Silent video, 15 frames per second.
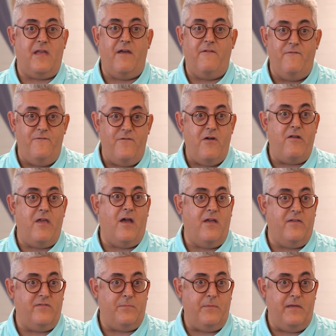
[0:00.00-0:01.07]
at very
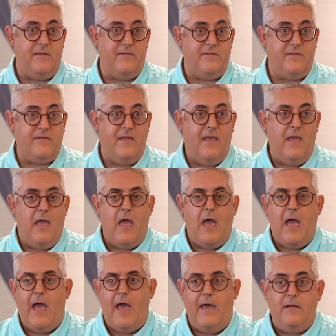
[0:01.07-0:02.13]
high speeds.
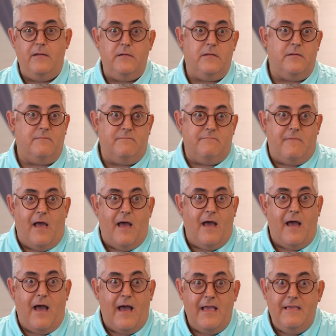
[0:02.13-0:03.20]
And
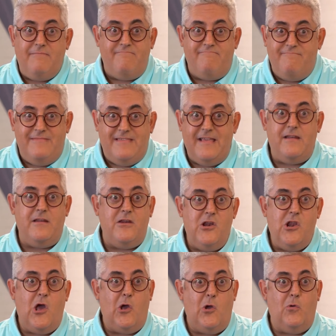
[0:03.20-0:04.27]
I didn't
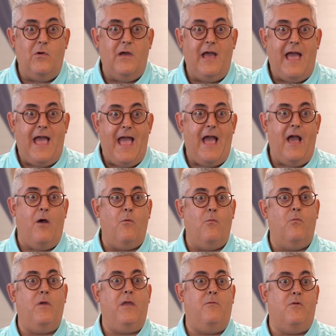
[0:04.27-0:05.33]
know how
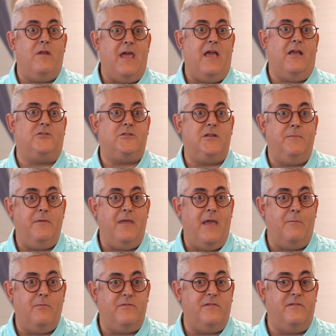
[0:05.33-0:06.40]
we would actually be
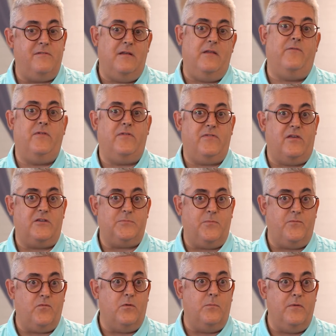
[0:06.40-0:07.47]
able to deliver such
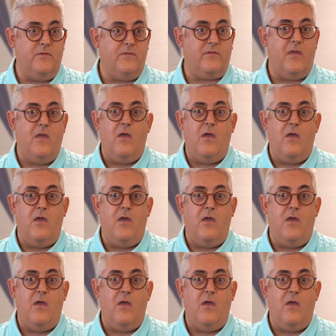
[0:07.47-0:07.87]
performance